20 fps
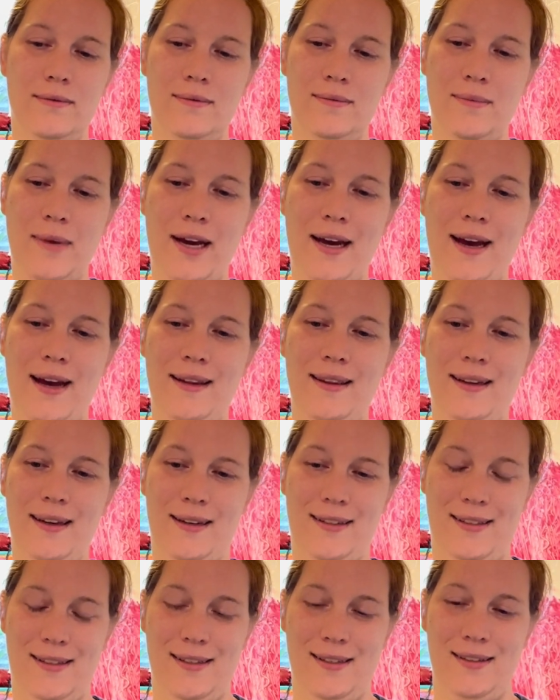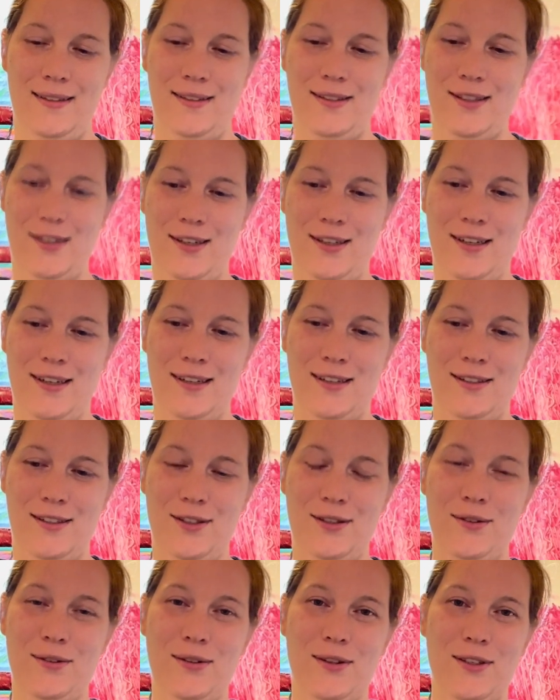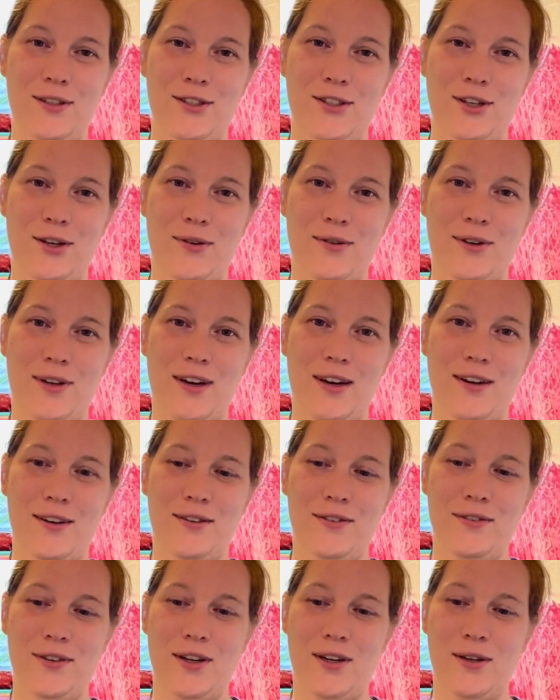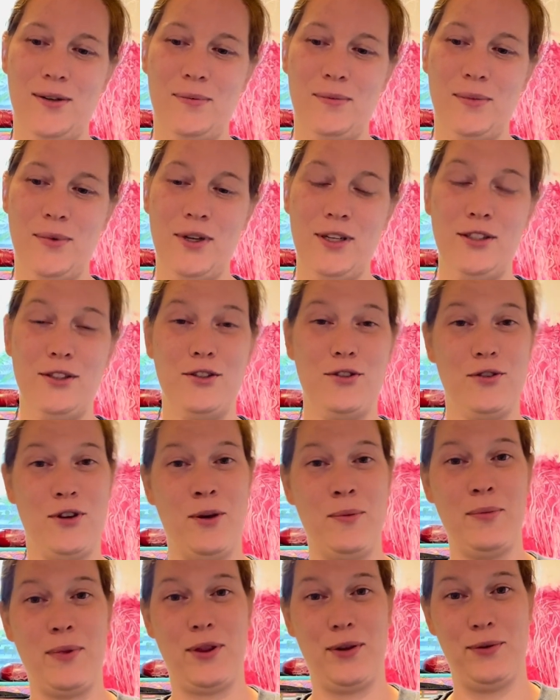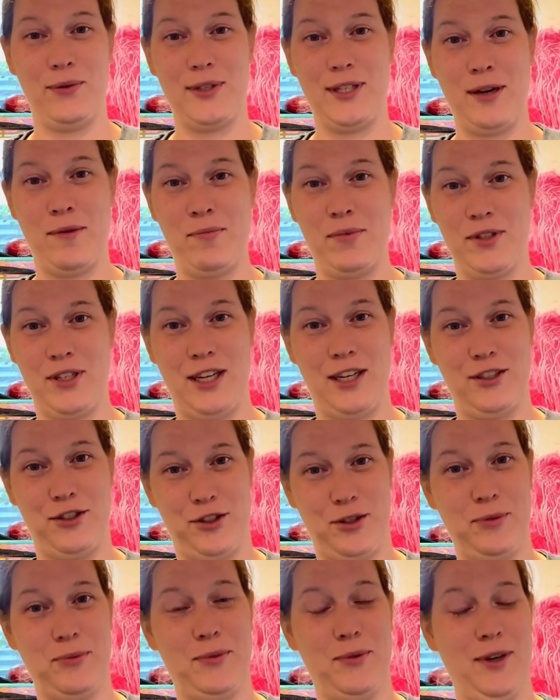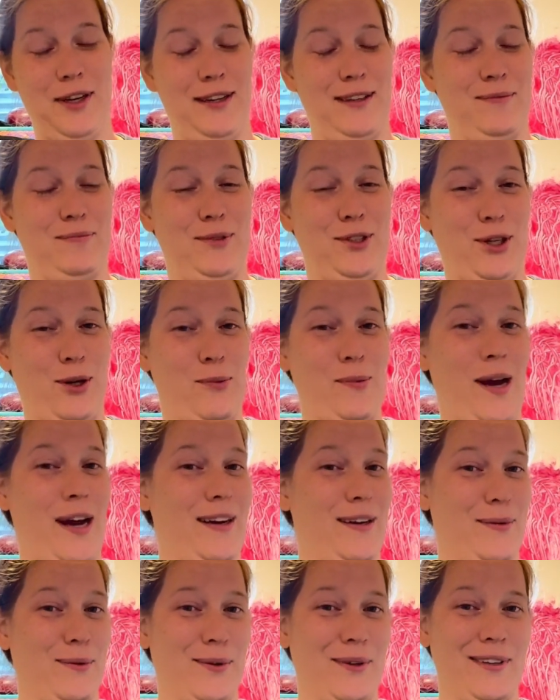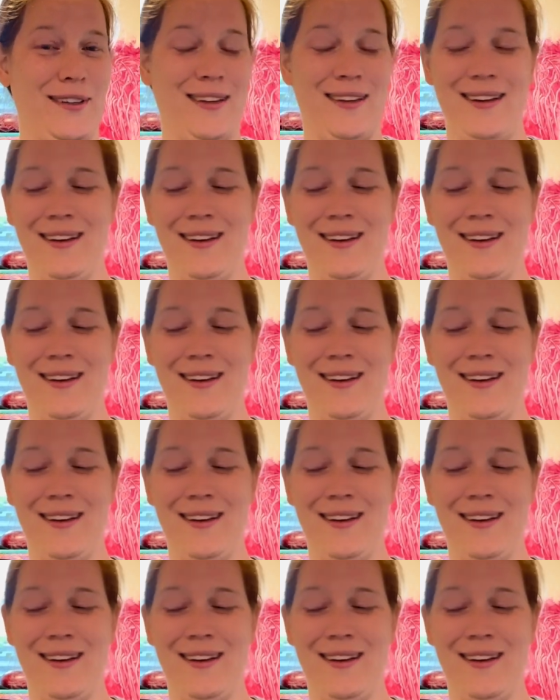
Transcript: my head likes to turn it into the joke of when Trump threw a temper tantrum and Joe Biden won.